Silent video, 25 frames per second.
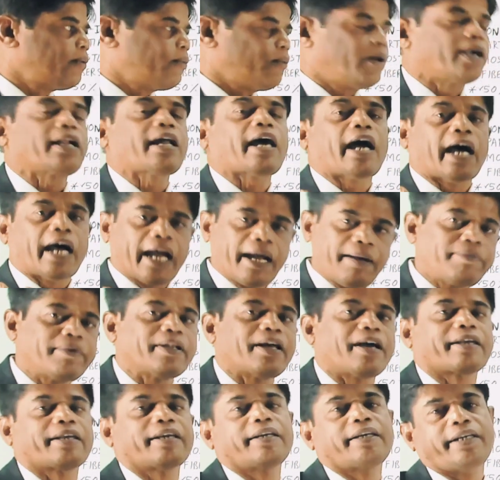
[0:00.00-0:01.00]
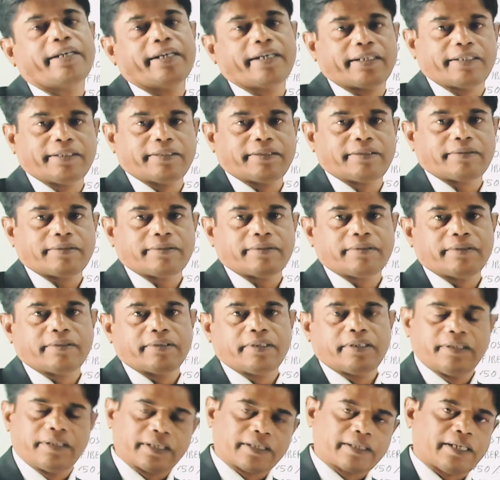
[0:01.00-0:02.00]
What I am talking here is
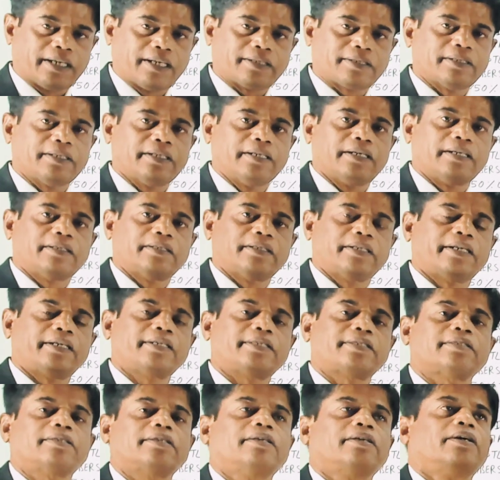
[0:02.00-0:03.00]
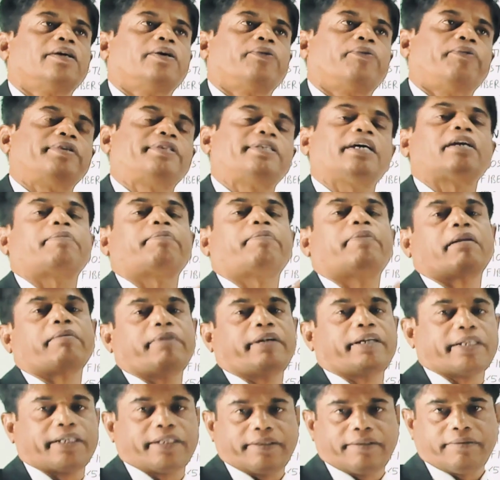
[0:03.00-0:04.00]
in the class that is which are
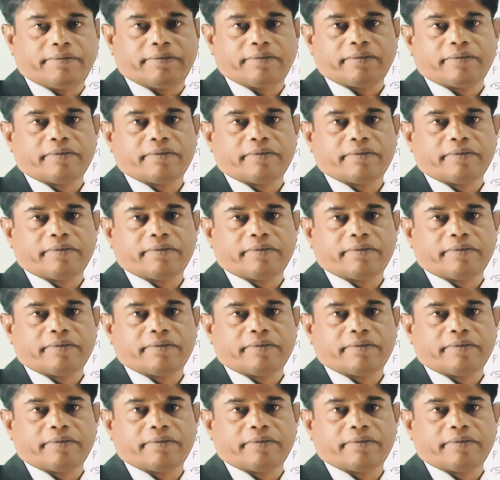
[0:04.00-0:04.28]
permitted,